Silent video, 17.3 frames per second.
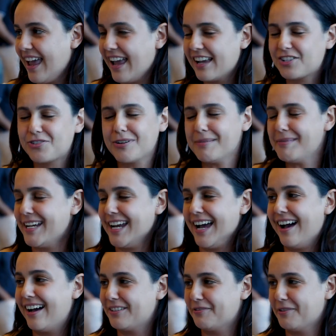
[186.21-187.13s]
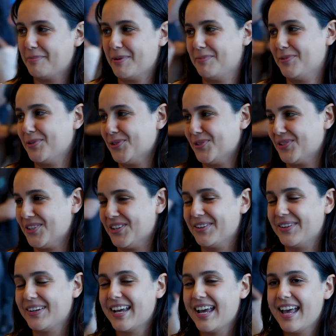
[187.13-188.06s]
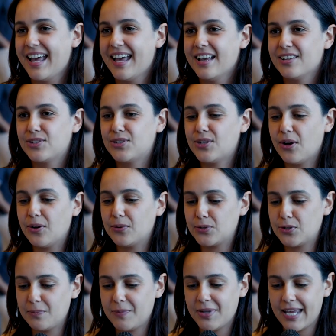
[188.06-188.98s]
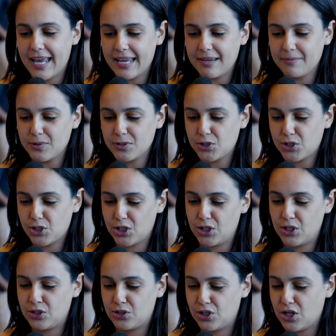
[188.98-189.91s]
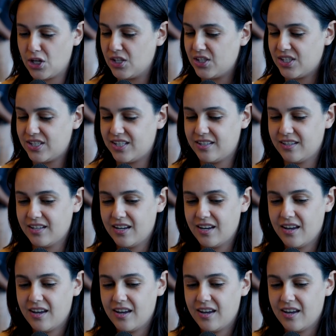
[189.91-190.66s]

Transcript: extremely hard for people to do. So to be able to just